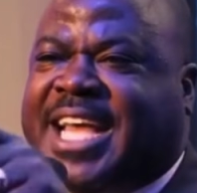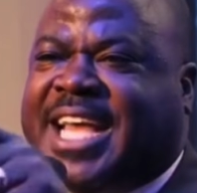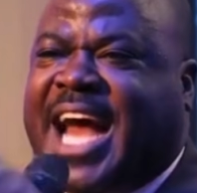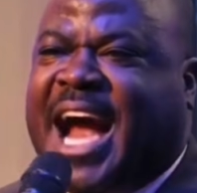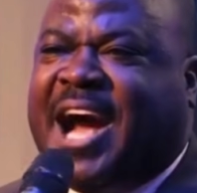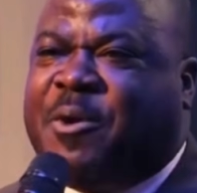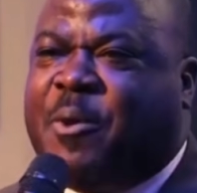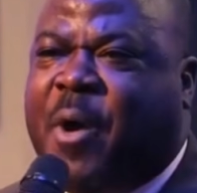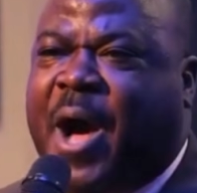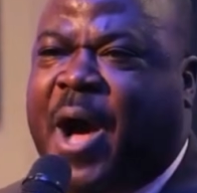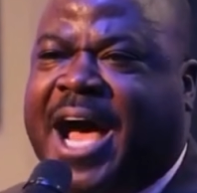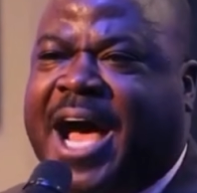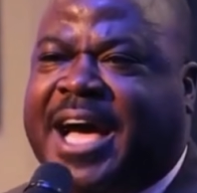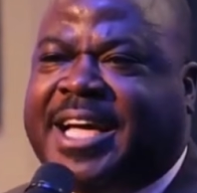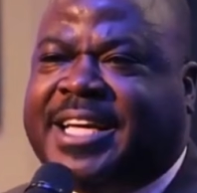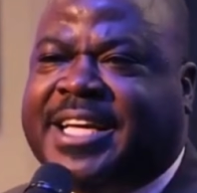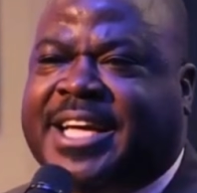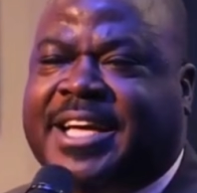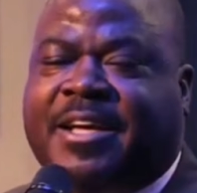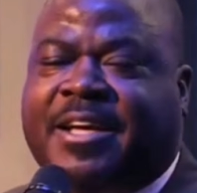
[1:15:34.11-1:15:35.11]

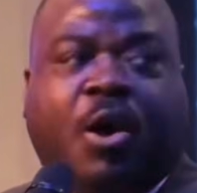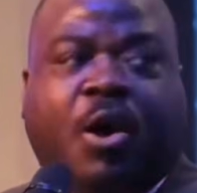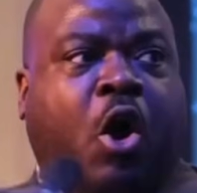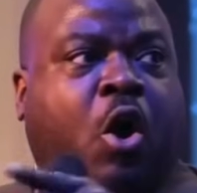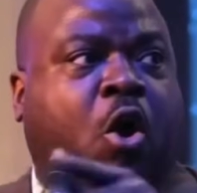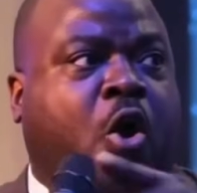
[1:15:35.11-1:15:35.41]
Everything I told